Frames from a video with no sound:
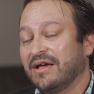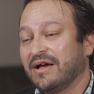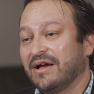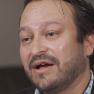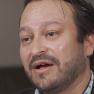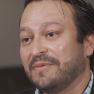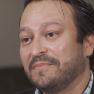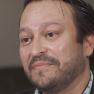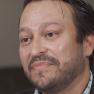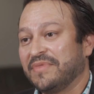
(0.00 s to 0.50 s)

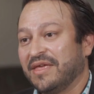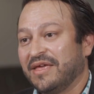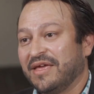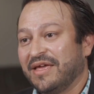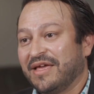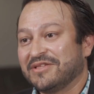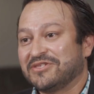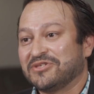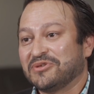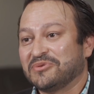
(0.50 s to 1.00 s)
Mm-hmm.
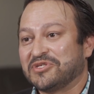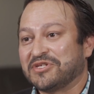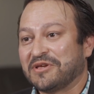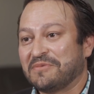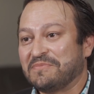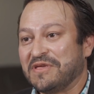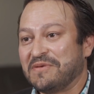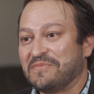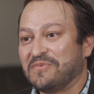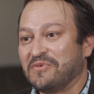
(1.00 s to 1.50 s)
And so
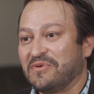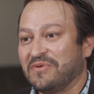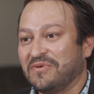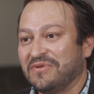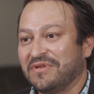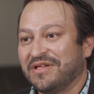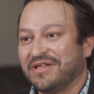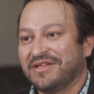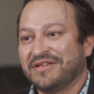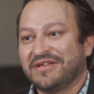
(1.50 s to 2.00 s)
some people
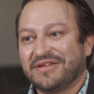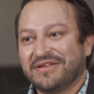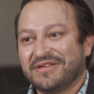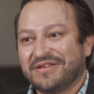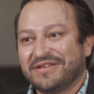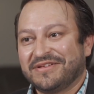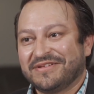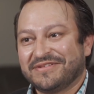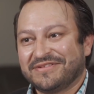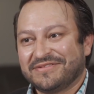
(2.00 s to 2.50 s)

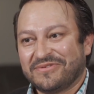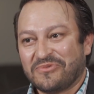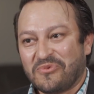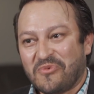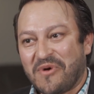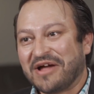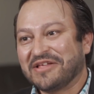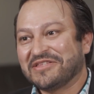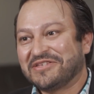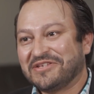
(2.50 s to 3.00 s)

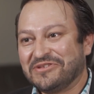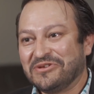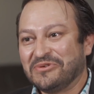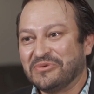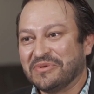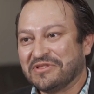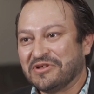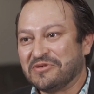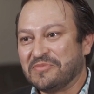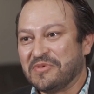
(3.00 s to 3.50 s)
want to
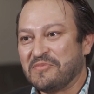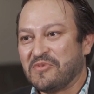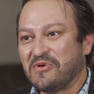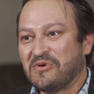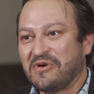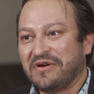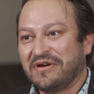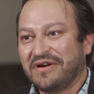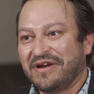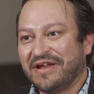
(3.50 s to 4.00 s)
do a little bit
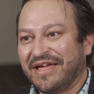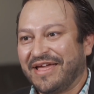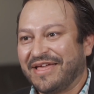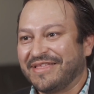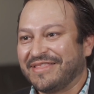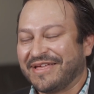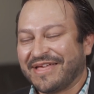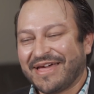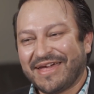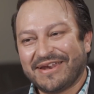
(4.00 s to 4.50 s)
more,
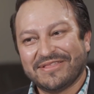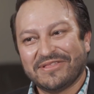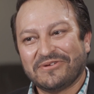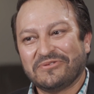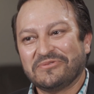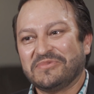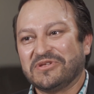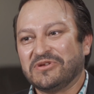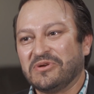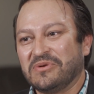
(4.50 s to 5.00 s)
and they got to
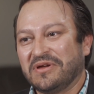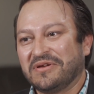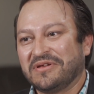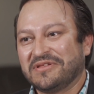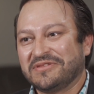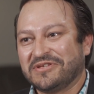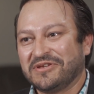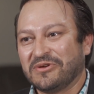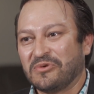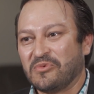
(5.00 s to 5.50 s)
learn to
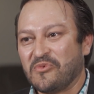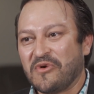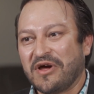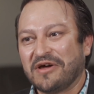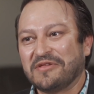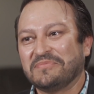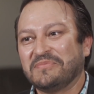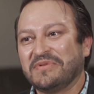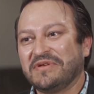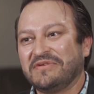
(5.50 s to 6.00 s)

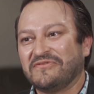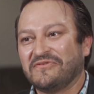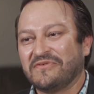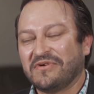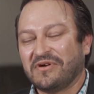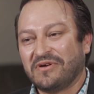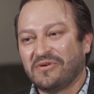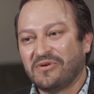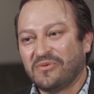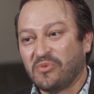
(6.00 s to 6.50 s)
run
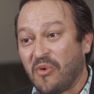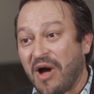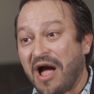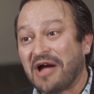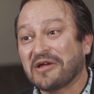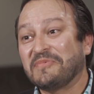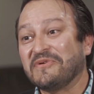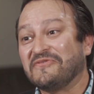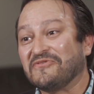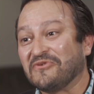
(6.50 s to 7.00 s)
or
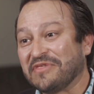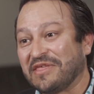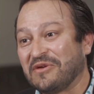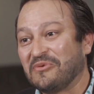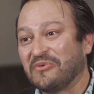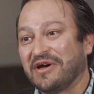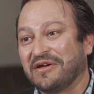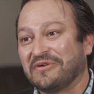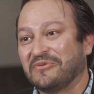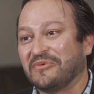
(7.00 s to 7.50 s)
walk before they
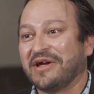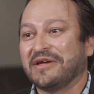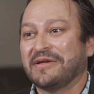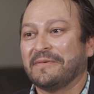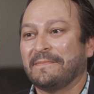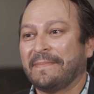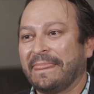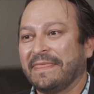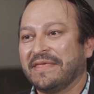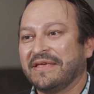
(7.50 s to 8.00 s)
run, right?
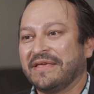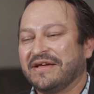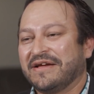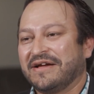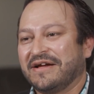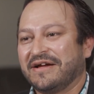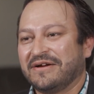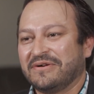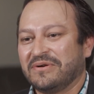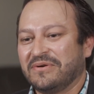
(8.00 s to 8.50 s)

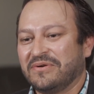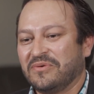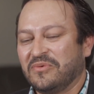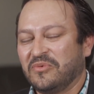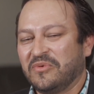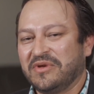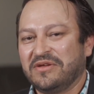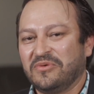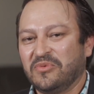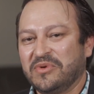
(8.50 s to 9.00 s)

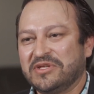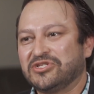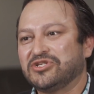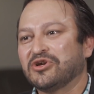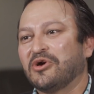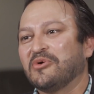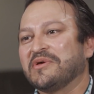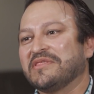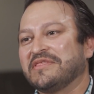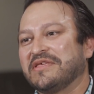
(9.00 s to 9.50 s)
Mm-hmm. We
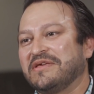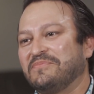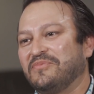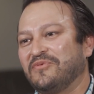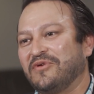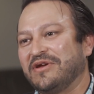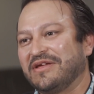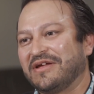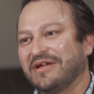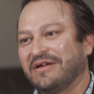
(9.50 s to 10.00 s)
jokingly
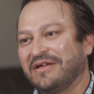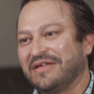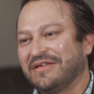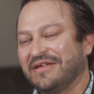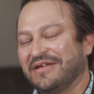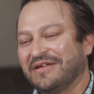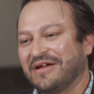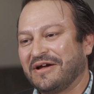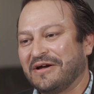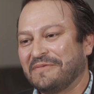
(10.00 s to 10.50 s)
bring
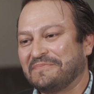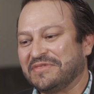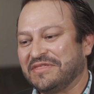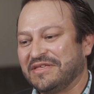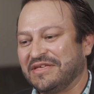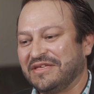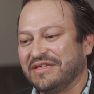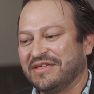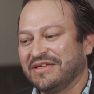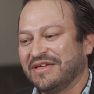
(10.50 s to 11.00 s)
up
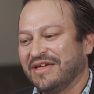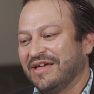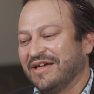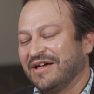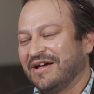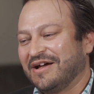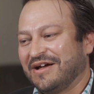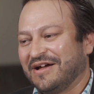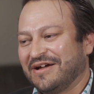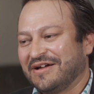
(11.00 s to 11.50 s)
the
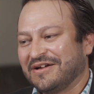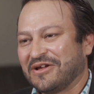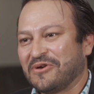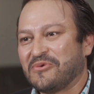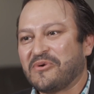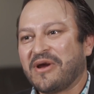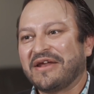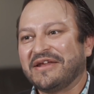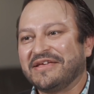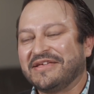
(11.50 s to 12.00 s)

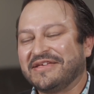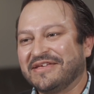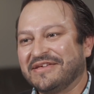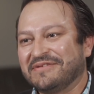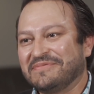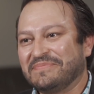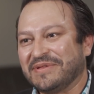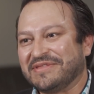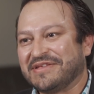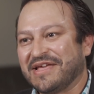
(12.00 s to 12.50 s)
Karate
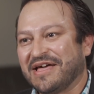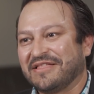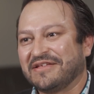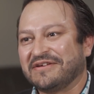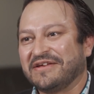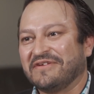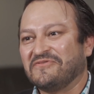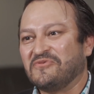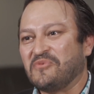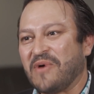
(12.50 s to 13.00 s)
Kid
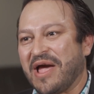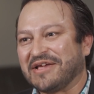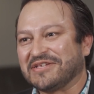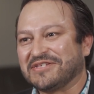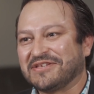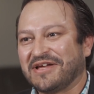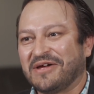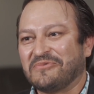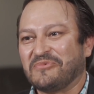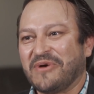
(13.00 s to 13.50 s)
mentality of
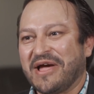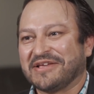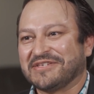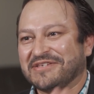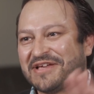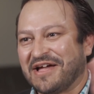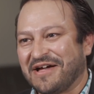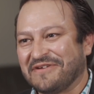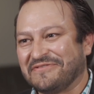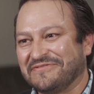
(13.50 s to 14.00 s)
wax on, wax
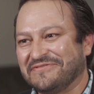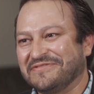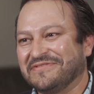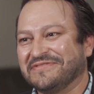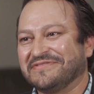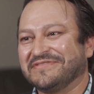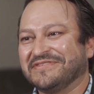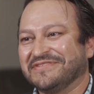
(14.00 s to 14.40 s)
off.